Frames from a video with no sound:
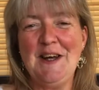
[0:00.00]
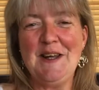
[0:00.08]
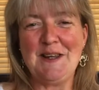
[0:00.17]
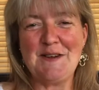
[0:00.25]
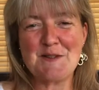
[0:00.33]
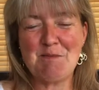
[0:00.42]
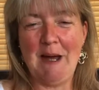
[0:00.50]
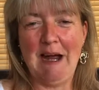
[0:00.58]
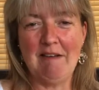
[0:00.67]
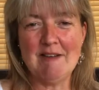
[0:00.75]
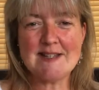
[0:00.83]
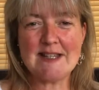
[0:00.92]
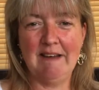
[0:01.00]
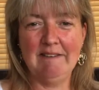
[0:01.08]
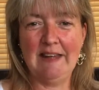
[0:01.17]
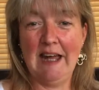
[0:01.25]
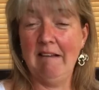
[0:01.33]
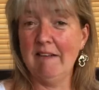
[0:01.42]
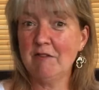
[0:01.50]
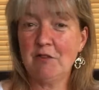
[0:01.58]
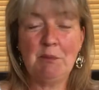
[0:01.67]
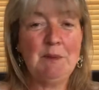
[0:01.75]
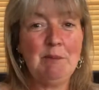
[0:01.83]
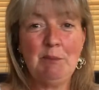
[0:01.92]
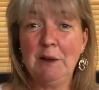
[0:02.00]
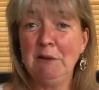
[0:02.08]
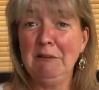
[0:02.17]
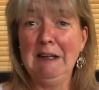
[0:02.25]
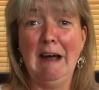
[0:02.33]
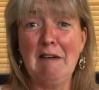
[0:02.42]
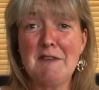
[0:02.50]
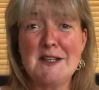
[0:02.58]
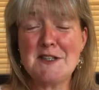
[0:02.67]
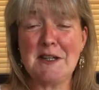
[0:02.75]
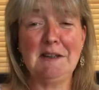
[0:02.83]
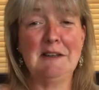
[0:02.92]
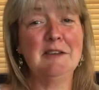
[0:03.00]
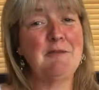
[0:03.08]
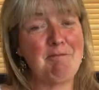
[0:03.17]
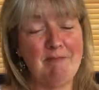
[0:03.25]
those parents out there, and for people who love each other,